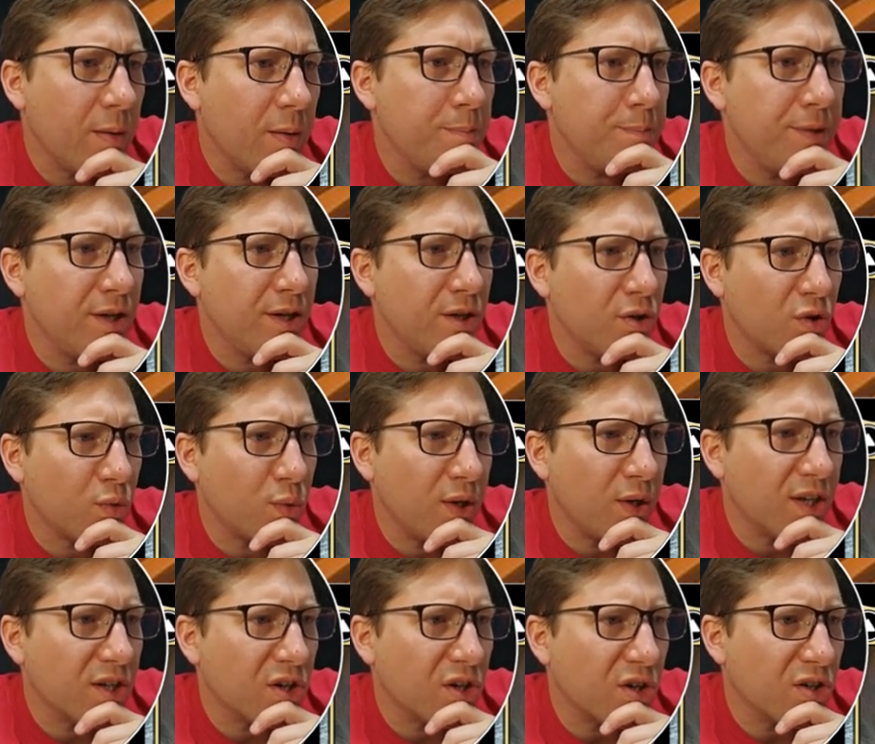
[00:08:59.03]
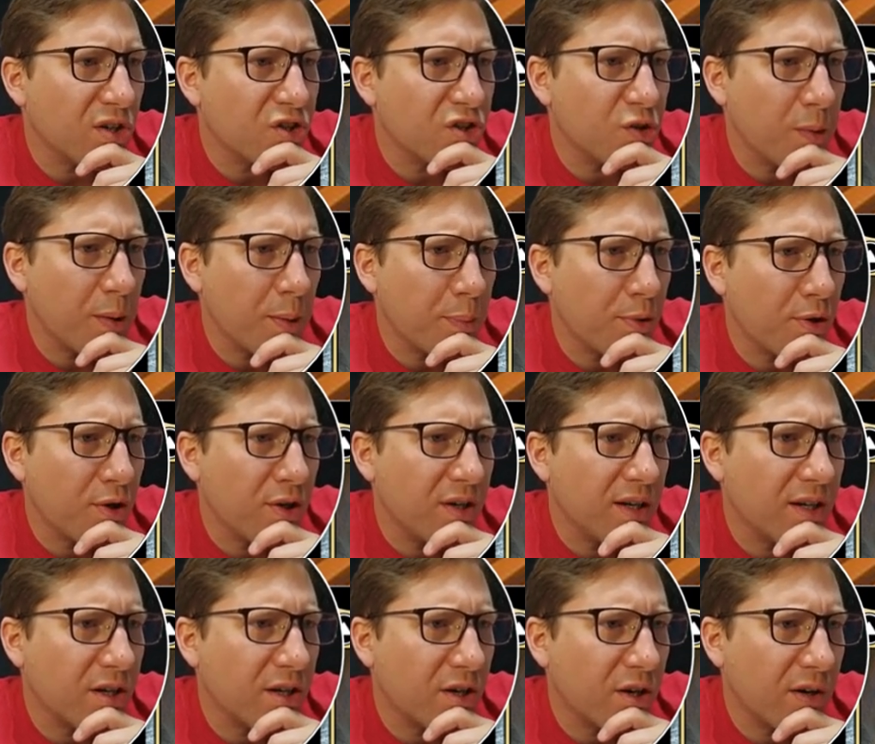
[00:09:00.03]
mill 3 cards. You may put
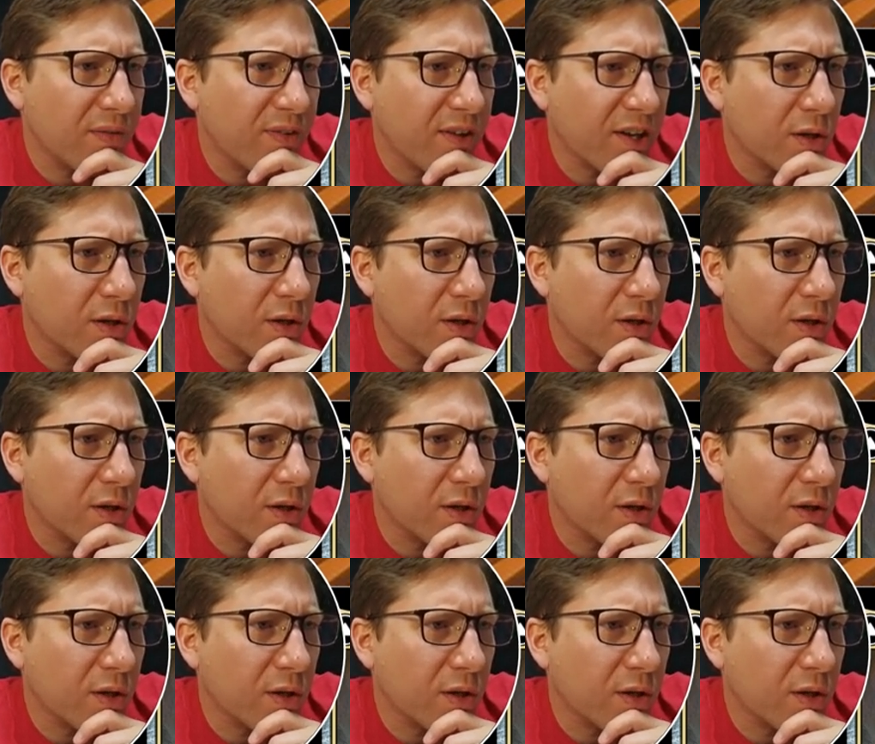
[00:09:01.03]
an artifact